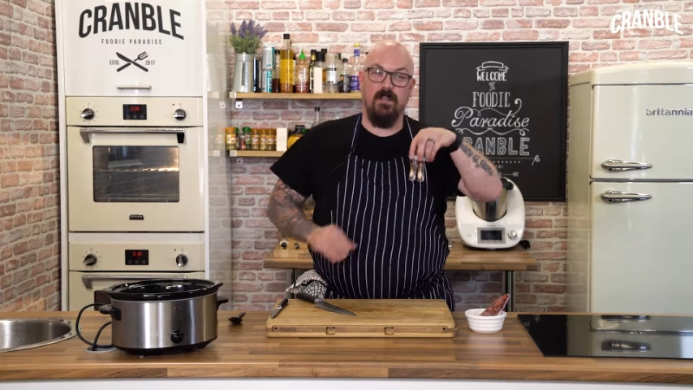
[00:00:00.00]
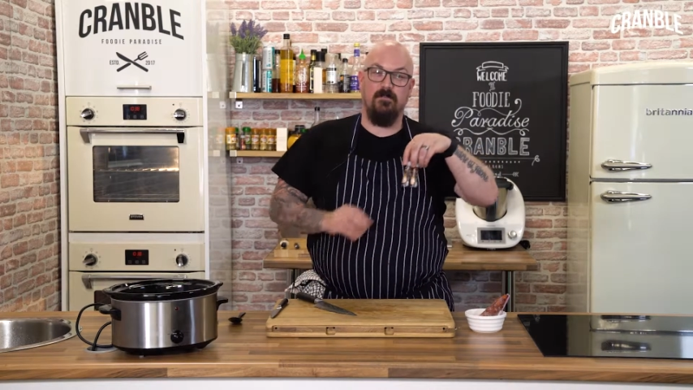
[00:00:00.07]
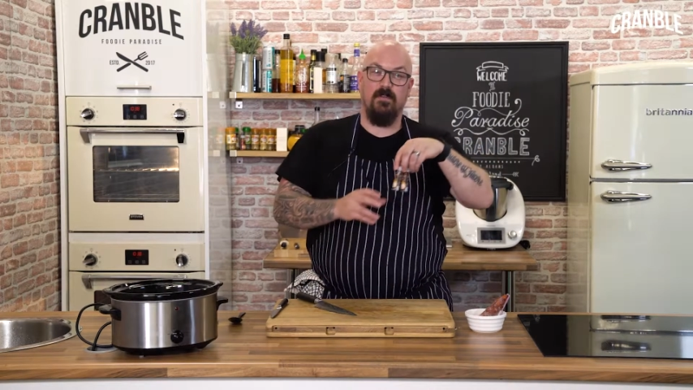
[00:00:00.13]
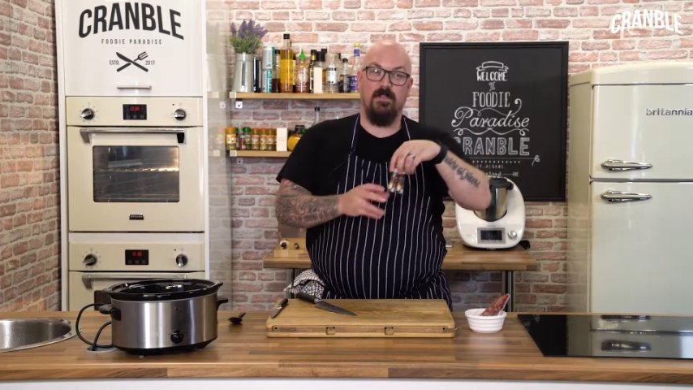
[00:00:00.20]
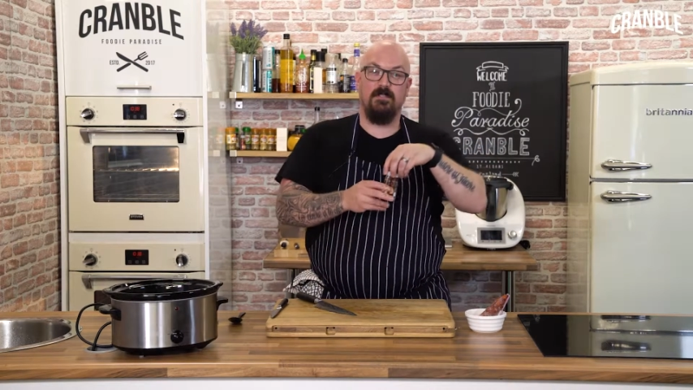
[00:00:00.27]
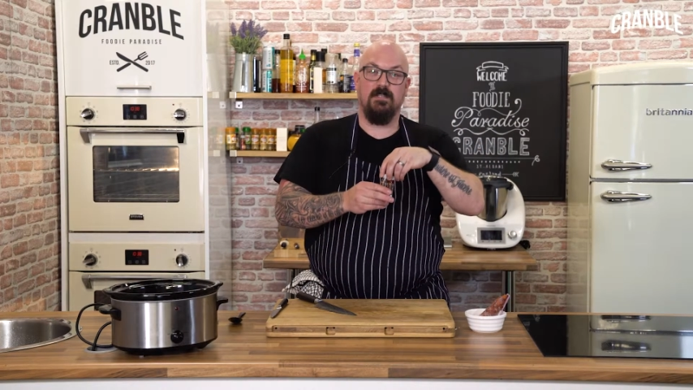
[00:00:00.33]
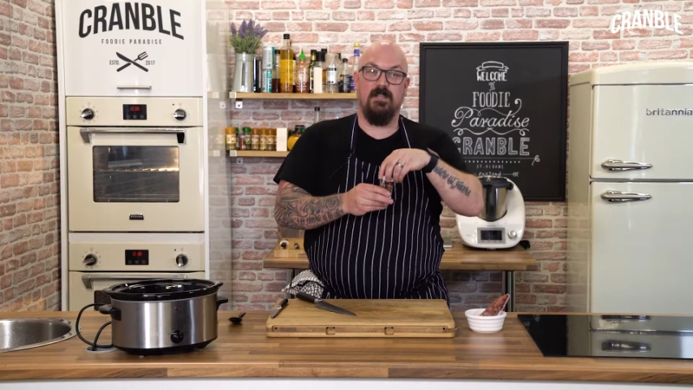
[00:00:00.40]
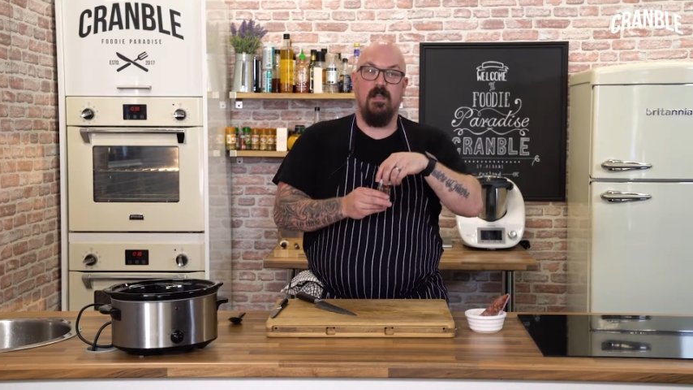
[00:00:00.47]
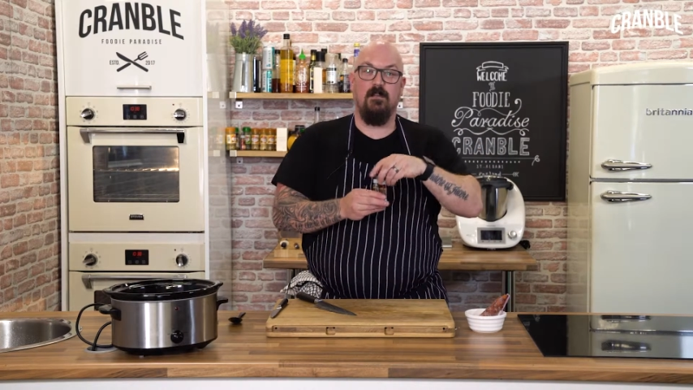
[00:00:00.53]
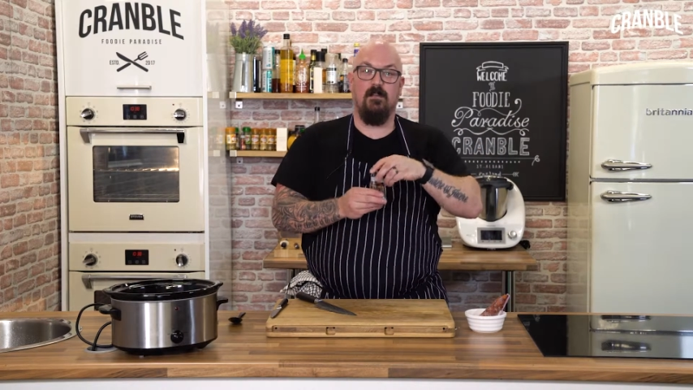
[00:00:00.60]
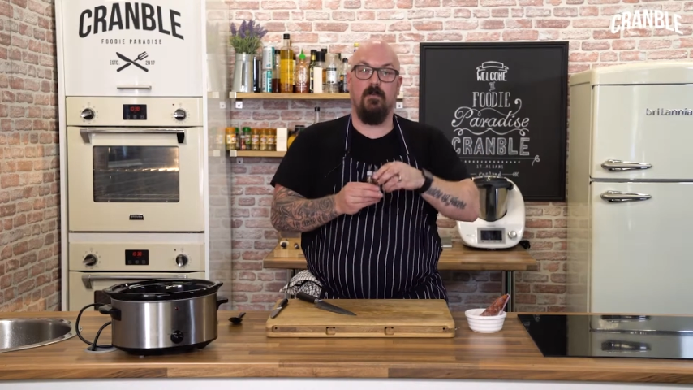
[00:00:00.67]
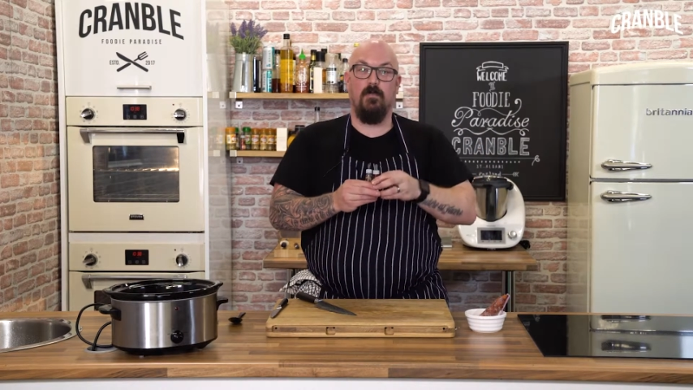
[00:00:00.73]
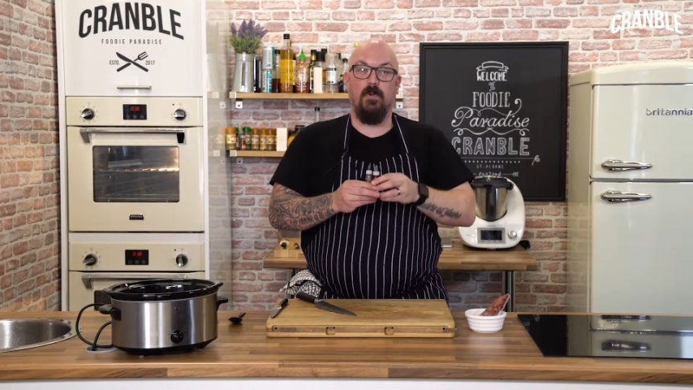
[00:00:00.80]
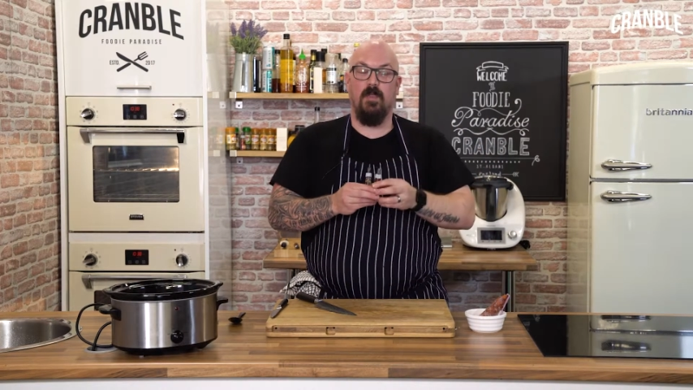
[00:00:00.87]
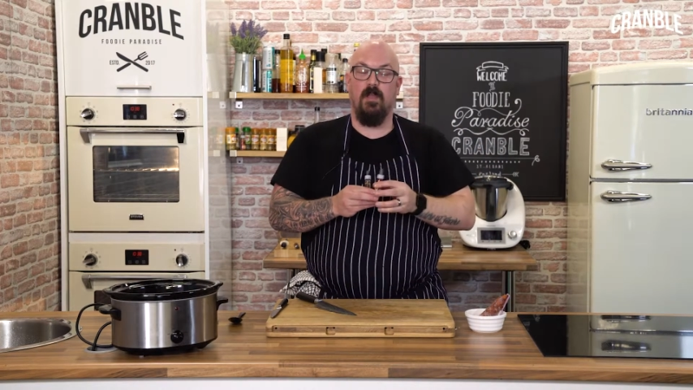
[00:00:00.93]
give these a go. I'm
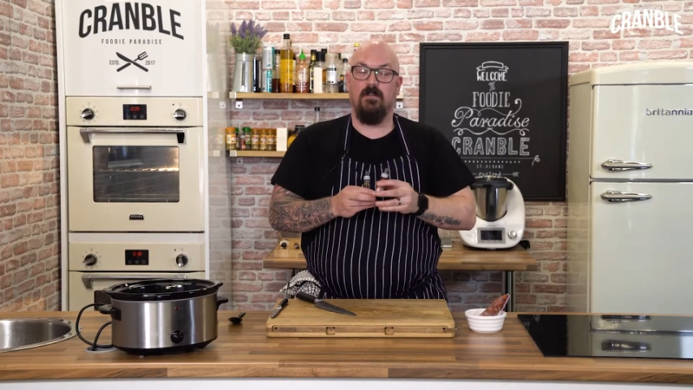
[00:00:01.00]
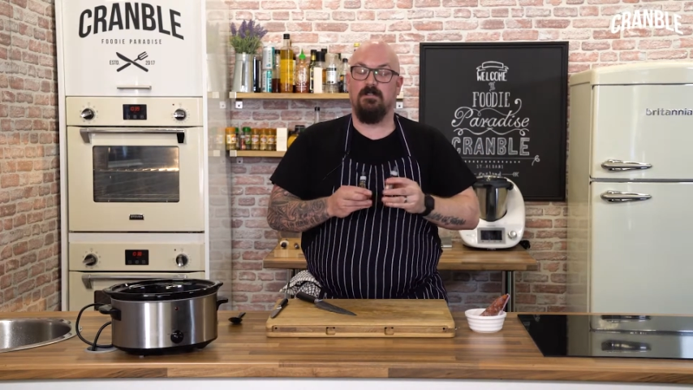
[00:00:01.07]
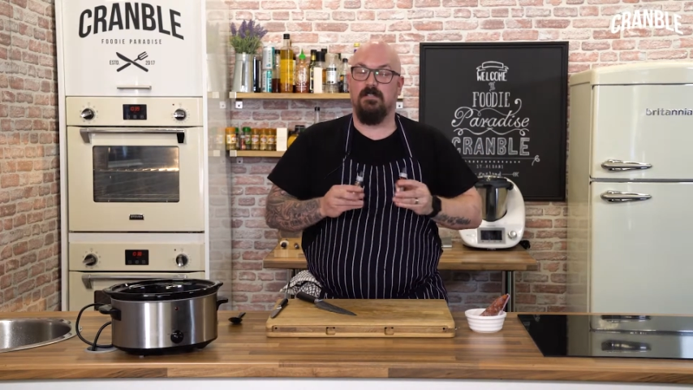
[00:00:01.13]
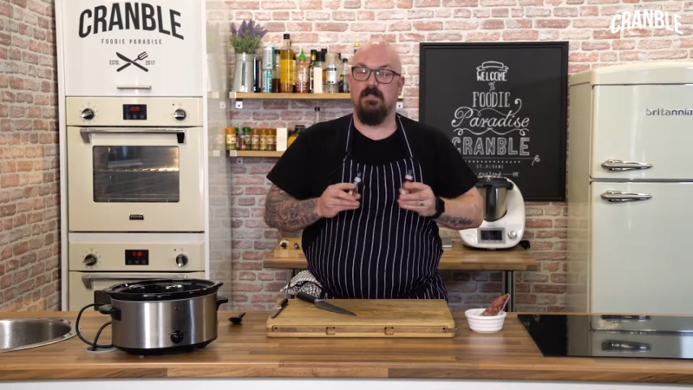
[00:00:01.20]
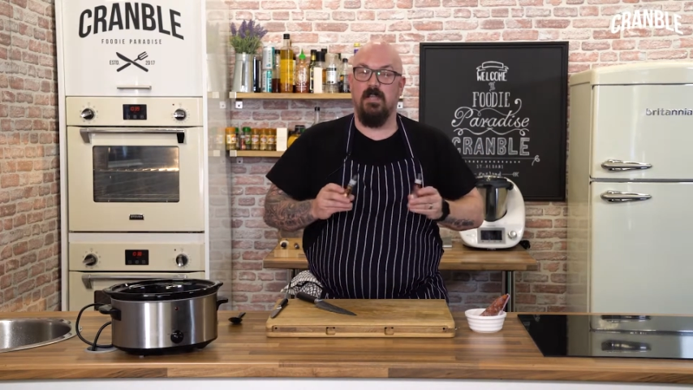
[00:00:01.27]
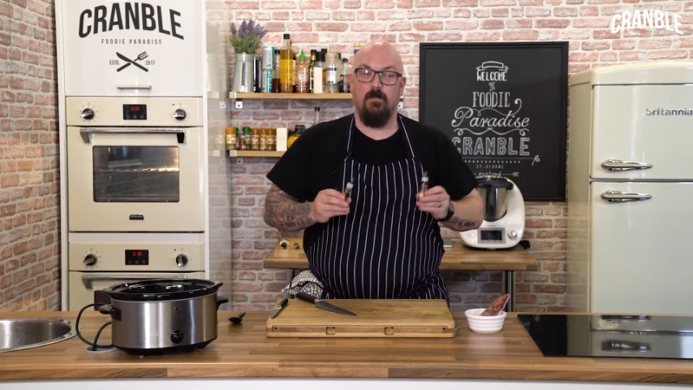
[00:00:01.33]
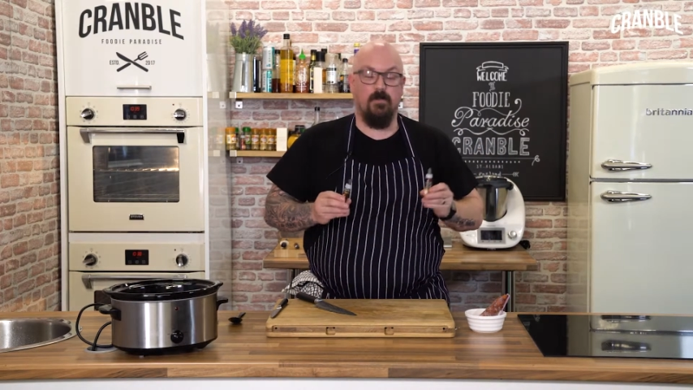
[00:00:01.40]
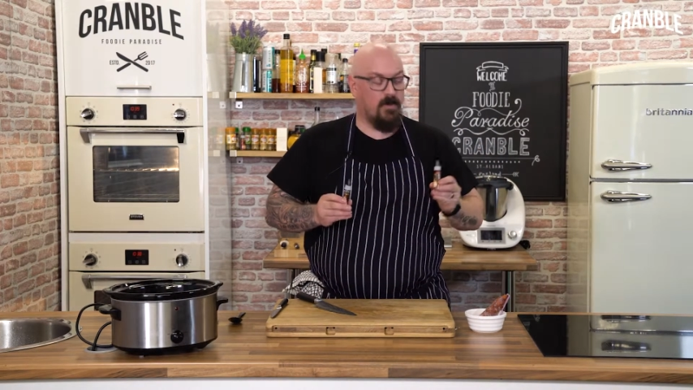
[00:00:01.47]
going to put those in there.